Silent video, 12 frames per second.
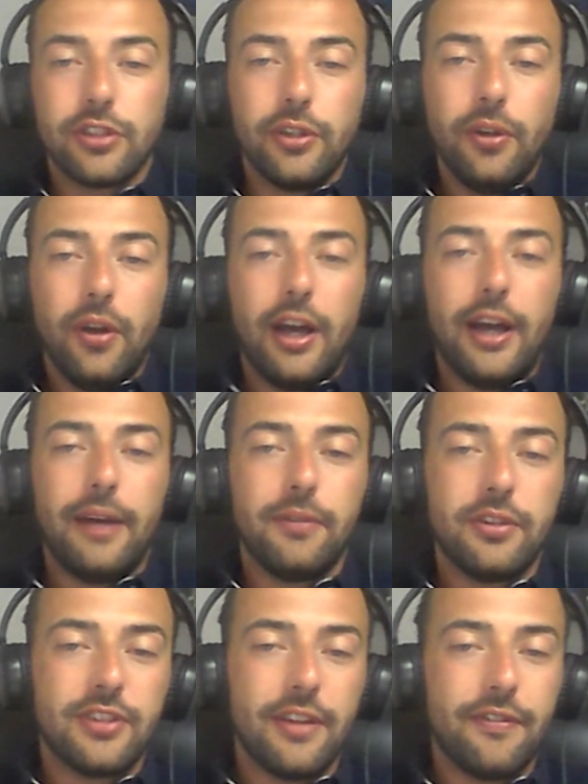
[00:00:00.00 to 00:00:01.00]
into
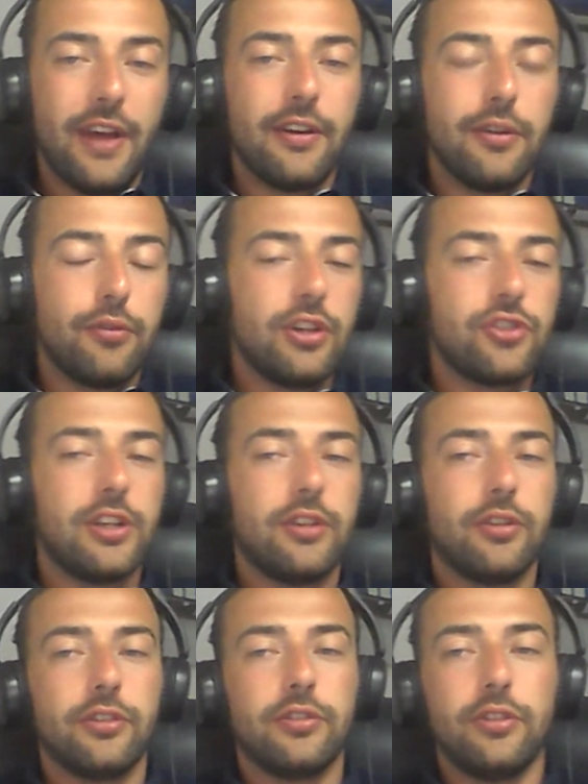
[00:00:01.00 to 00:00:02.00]
because they're very
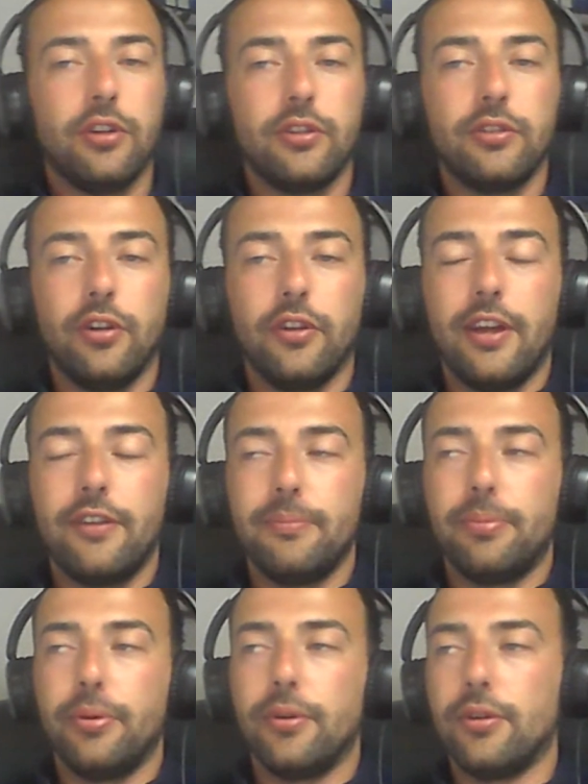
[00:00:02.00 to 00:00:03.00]
rigid on their
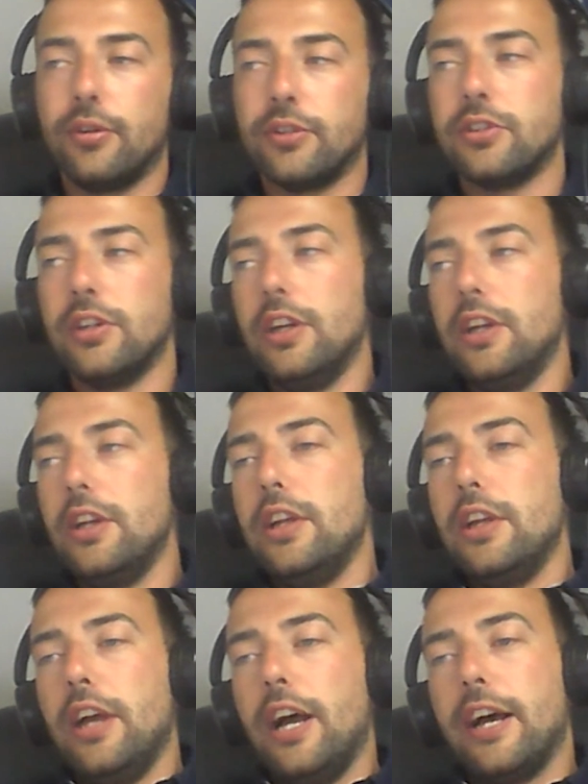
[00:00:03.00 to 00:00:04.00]
import laws.
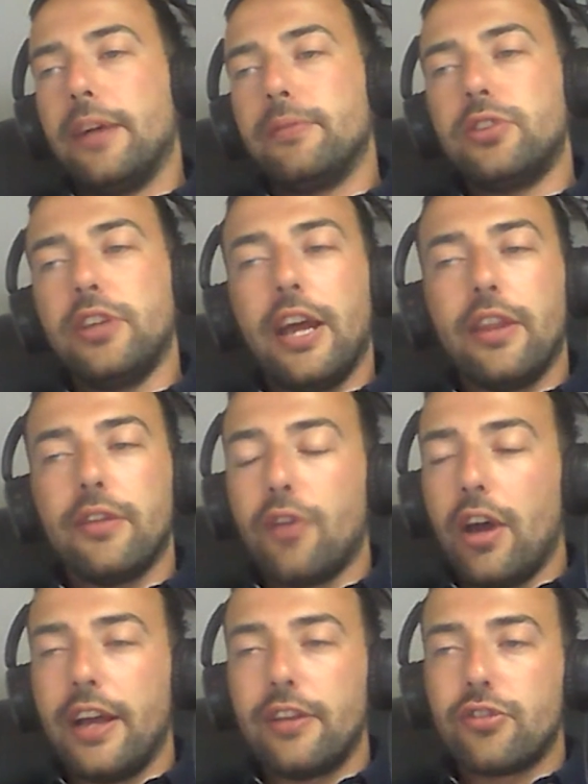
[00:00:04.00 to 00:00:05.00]
The
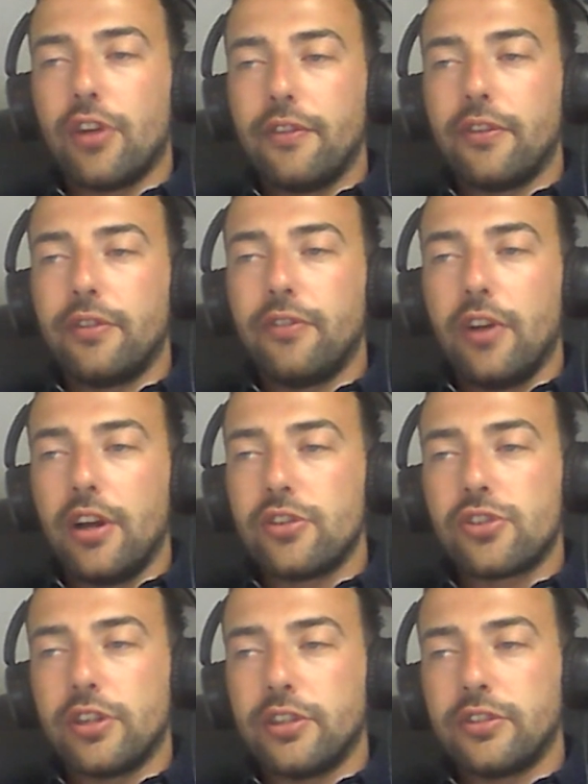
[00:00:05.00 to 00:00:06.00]
right-hand drive
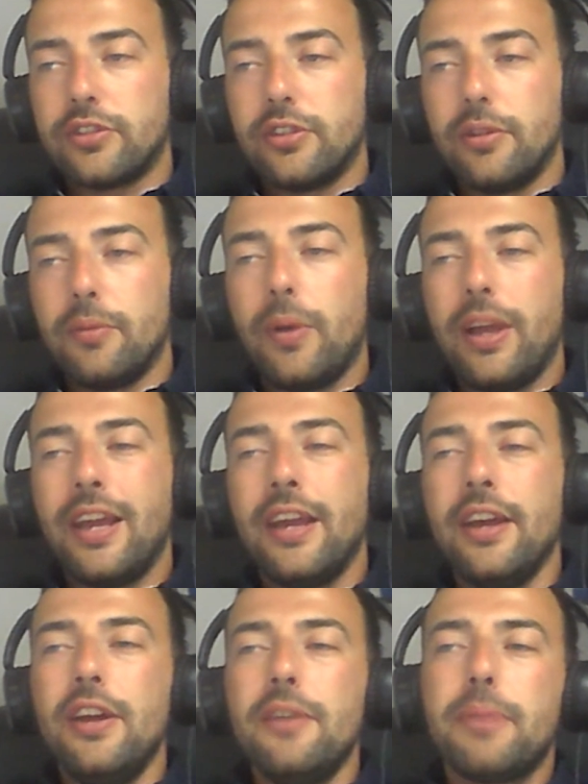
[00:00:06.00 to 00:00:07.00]
conversions,
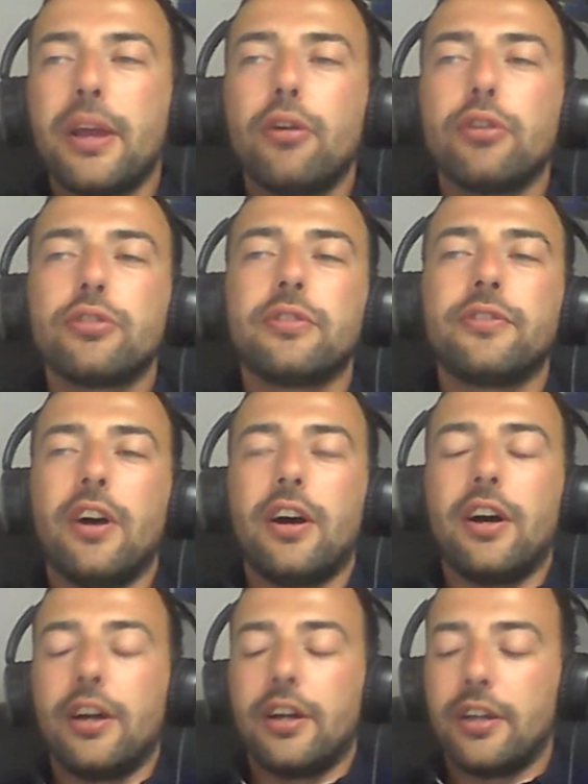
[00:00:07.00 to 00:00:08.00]
because of
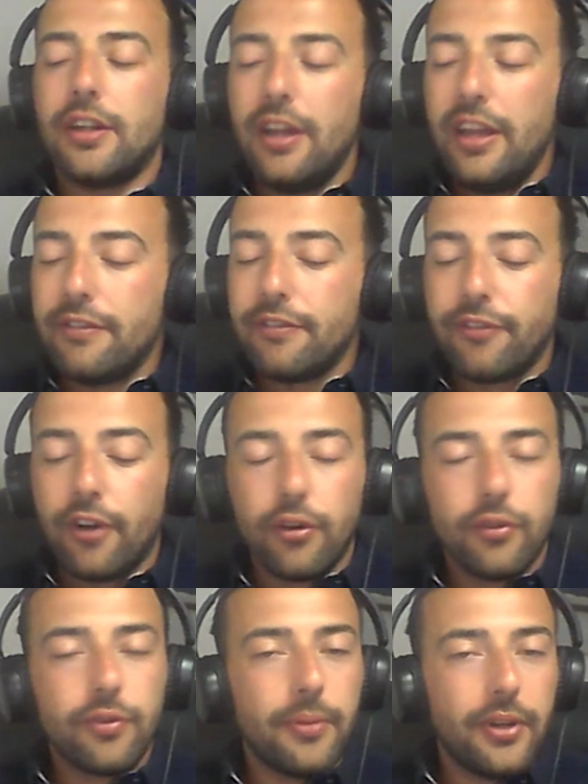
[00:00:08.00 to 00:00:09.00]
our
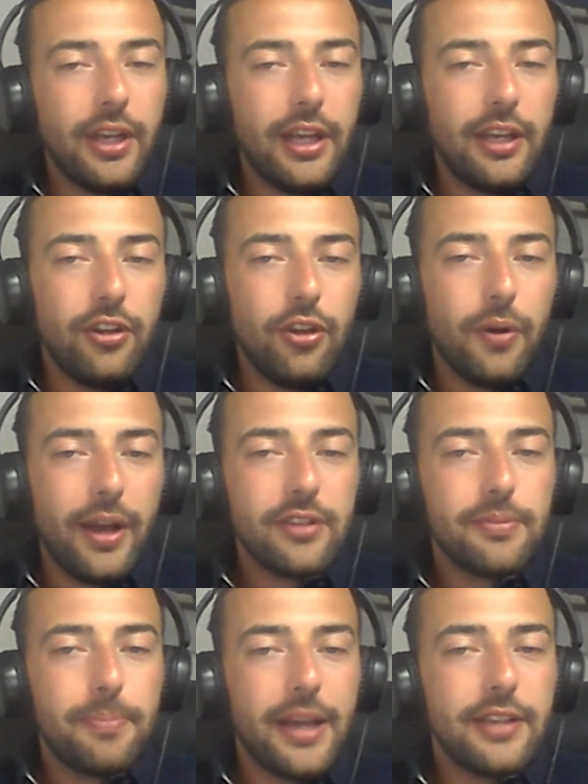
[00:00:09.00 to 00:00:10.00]
involvement in
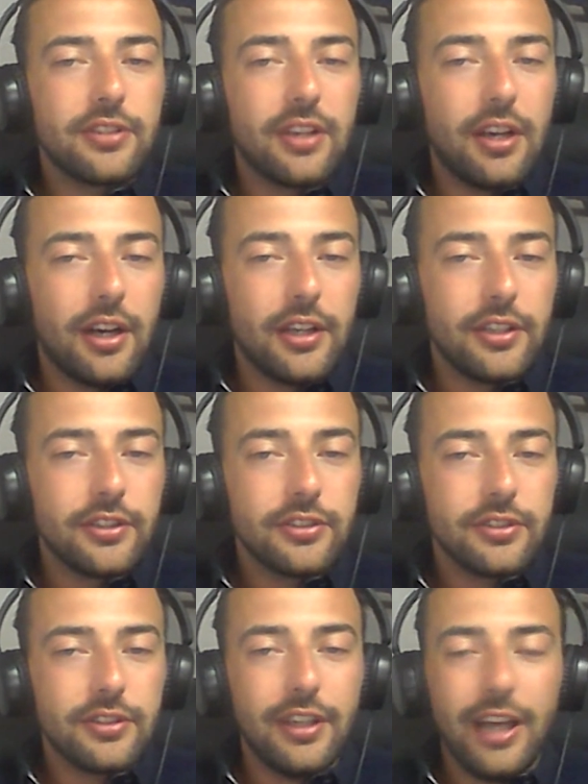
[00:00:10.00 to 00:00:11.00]
US based
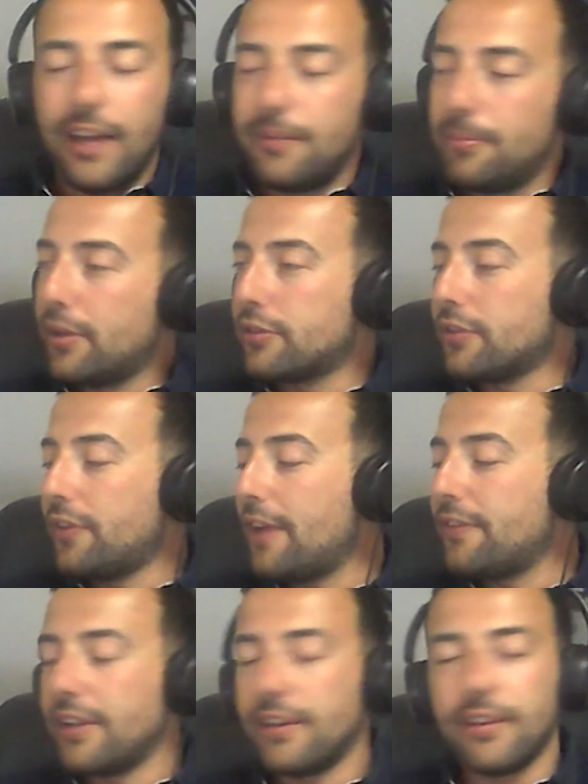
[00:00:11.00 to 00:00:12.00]
cars, and because of
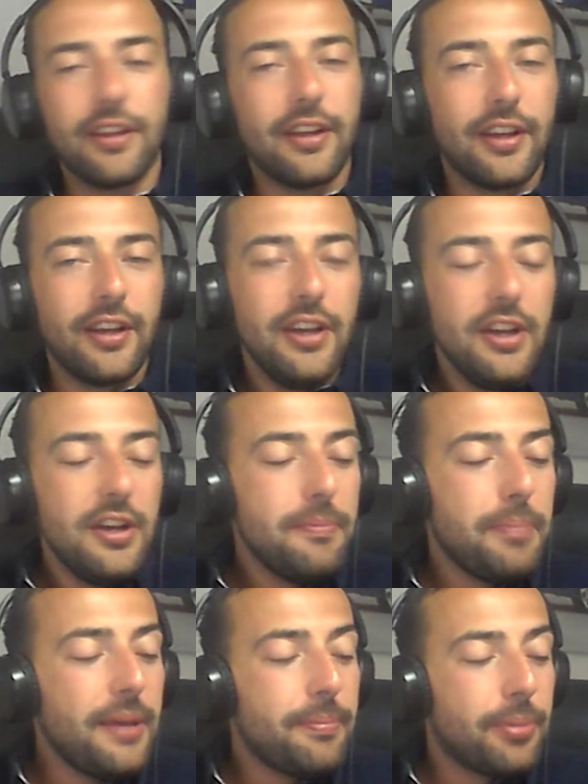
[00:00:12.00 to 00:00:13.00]
having the
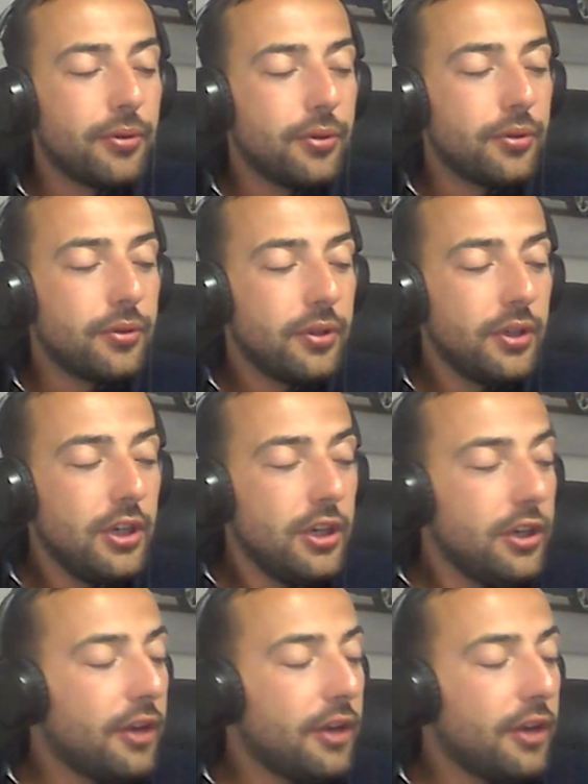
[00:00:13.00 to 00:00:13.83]
people,